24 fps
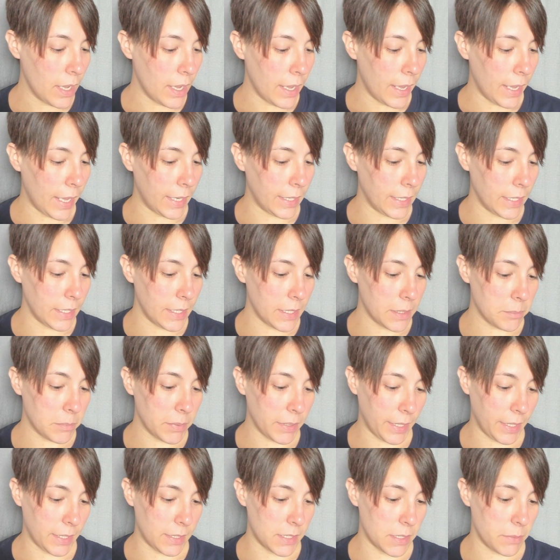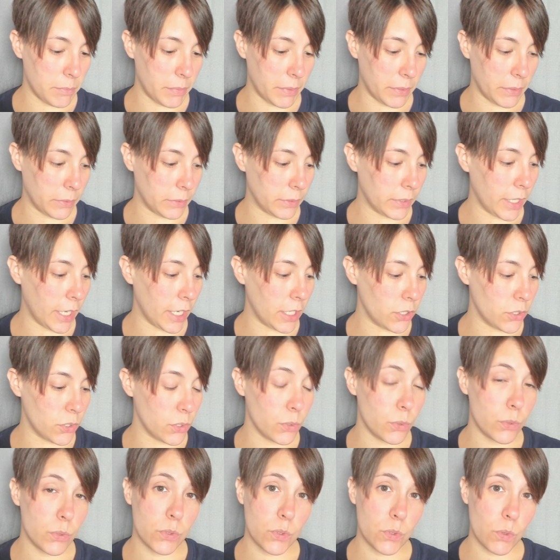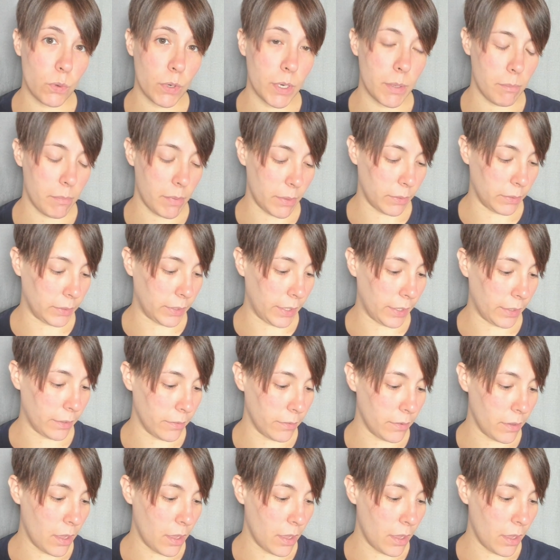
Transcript: and he had planned to build a two-story building